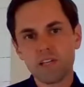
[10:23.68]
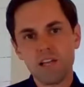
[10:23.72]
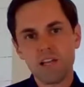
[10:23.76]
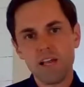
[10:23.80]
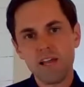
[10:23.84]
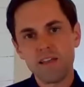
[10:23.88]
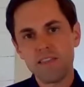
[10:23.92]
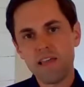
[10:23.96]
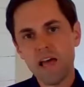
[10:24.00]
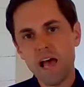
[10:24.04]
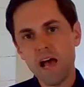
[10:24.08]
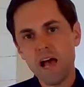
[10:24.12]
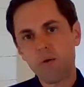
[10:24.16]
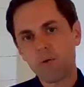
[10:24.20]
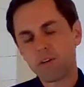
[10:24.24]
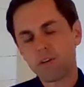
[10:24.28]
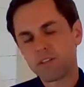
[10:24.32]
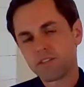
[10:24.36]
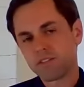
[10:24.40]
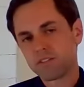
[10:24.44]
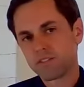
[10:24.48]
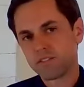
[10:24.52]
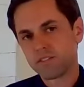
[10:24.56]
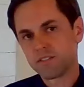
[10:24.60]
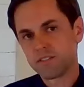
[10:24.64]
and that one
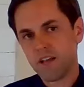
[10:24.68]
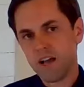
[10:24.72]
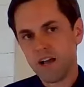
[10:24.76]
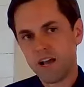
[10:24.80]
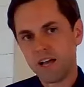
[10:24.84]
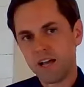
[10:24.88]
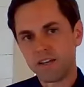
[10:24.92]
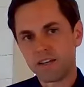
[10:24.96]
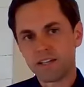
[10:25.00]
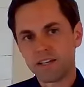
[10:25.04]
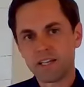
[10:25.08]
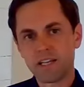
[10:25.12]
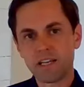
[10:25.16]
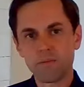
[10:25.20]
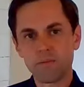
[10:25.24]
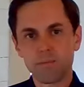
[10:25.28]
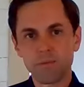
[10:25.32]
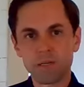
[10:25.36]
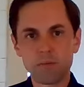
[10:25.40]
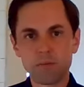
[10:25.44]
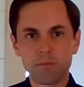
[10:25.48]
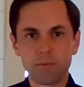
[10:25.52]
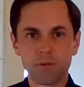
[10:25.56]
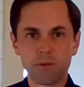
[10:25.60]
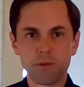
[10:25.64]
is designed to keep
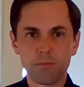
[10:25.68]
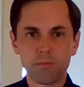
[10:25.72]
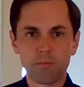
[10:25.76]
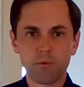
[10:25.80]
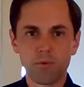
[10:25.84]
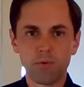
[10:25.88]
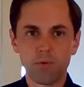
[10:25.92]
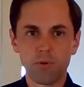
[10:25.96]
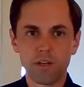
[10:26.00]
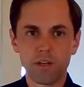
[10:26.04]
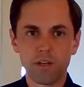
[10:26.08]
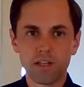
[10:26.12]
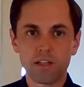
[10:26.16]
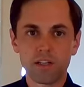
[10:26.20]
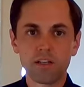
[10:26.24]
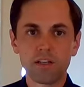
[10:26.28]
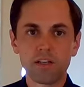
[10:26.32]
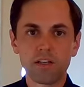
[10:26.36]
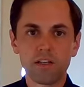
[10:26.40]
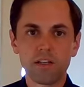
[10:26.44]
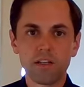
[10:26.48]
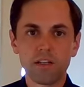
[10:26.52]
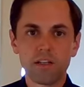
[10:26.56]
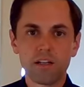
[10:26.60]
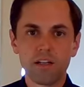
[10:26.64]
people employed
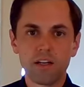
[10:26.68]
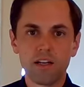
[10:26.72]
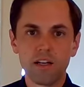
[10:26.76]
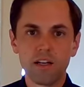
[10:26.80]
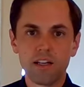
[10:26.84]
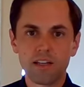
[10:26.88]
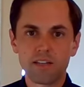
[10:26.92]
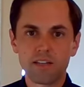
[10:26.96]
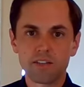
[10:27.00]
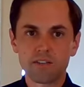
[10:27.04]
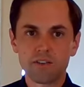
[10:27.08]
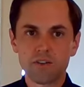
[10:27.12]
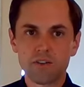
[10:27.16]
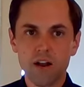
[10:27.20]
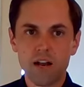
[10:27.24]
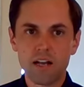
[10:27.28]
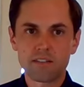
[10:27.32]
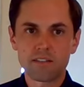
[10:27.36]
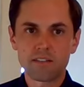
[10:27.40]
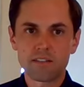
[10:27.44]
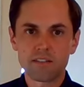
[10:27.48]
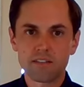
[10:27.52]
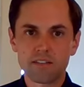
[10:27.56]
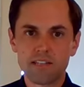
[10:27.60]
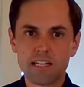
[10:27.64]
in this
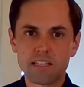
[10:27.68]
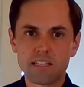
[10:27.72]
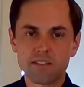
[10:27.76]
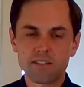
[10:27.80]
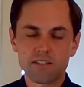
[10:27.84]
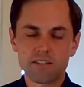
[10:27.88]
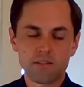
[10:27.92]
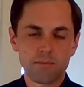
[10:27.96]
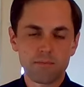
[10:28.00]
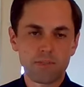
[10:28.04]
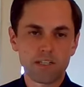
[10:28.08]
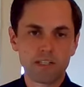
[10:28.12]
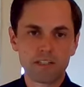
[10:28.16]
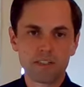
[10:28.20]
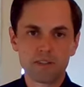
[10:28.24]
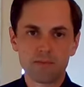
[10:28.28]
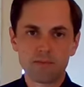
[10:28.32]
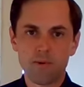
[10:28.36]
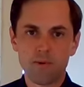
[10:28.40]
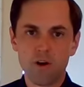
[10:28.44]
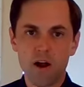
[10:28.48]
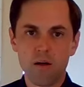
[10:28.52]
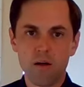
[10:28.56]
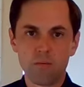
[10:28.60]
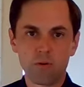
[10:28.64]
crisis. That's the biggest
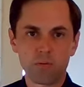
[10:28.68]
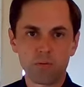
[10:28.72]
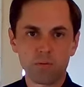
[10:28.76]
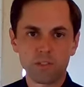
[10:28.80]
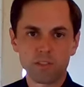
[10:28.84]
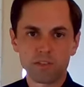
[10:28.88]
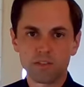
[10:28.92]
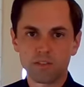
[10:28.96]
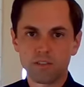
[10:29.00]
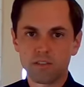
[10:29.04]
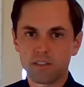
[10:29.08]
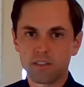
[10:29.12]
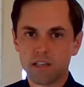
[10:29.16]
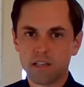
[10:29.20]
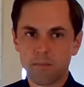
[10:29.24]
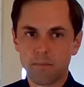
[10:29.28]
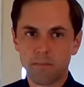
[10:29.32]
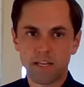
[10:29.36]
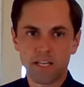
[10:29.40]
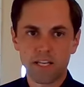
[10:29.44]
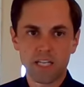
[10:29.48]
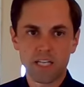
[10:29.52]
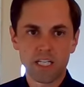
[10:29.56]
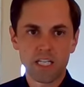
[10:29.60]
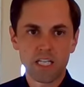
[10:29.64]
problem. Is, look, I
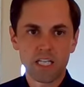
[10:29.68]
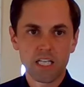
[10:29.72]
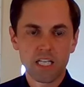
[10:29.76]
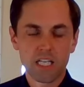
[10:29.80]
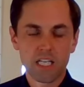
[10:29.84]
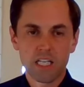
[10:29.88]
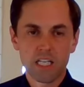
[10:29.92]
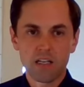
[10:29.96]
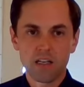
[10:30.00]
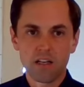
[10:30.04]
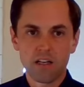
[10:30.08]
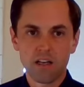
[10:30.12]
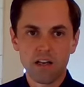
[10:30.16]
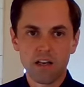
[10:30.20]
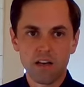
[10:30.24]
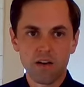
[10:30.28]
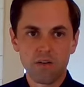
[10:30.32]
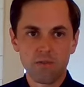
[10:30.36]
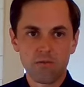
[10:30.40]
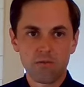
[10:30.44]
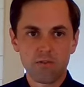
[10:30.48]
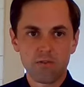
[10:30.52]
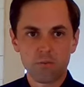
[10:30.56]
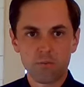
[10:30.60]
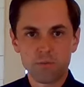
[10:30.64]
mean,
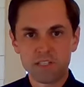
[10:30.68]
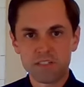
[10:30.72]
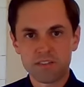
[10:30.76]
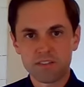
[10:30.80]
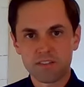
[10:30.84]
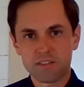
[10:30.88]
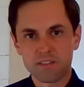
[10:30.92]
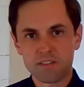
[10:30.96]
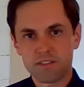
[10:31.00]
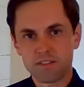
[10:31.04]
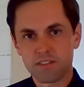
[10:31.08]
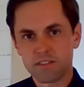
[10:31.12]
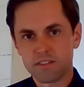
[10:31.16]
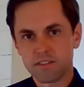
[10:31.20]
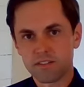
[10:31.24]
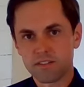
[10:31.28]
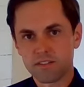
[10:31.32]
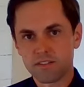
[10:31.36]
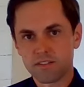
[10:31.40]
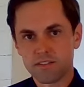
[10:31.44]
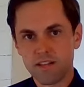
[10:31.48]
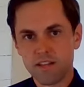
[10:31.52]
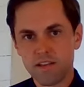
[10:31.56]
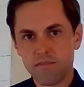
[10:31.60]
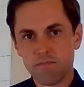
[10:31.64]
for businesses,
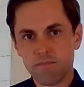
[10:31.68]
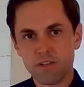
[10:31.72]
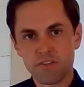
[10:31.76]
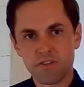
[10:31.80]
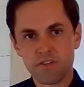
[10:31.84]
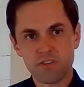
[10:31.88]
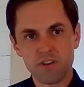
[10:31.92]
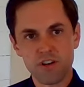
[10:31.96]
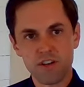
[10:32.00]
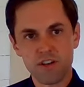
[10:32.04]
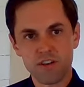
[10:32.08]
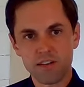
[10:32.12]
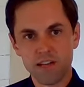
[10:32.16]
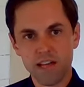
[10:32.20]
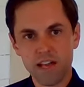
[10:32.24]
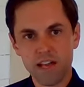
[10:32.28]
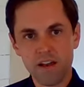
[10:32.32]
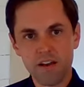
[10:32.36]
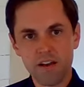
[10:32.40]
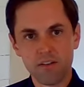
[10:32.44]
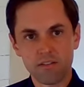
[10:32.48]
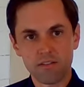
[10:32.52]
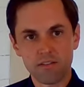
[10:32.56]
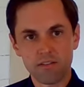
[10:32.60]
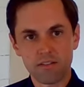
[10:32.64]
is they've been shut
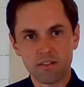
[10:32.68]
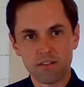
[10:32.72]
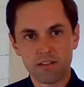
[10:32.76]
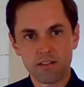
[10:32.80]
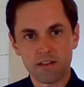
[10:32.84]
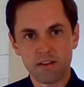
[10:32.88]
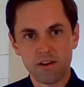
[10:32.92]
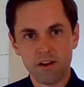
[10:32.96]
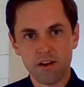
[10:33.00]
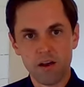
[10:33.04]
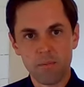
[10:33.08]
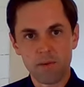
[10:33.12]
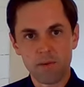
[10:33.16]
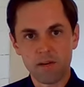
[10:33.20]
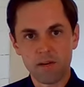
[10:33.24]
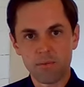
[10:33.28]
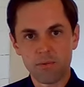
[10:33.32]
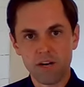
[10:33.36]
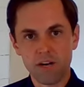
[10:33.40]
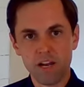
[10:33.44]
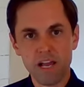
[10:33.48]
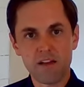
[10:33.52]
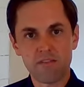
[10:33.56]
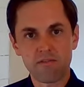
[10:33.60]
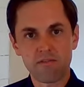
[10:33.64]
down. I mean,
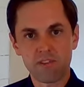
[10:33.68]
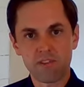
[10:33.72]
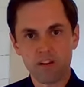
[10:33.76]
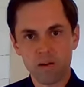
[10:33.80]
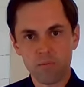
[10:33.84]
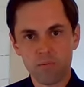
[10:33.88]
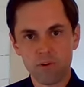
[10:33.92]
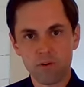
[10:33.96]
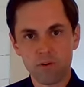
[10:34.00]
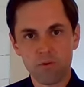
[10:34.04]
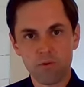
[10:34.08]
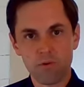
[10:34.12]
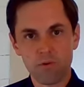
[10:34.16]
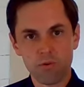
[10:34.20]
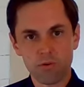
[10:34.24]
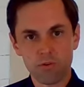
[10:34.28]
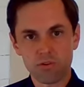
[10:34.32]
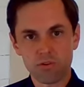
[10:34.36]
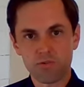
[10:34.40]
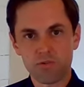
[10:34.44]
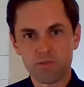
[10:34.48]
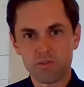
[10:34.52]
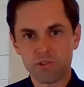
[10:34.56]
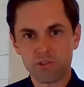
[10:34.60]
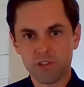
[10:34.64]
we have government
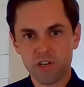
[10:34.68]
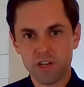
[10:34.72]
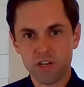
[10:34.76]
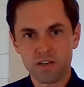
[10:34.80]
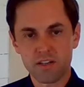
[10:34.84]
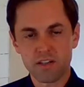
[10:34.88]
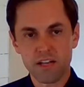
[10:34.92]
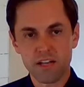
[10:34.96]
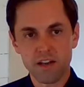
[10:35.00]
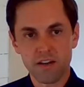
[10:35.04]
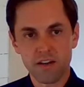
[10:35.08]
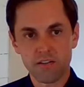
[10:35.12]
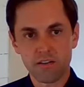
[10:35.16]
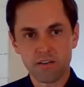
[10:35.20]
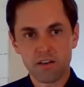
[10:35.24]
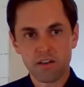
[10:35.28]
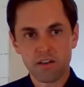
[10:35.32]
orders for shutdown,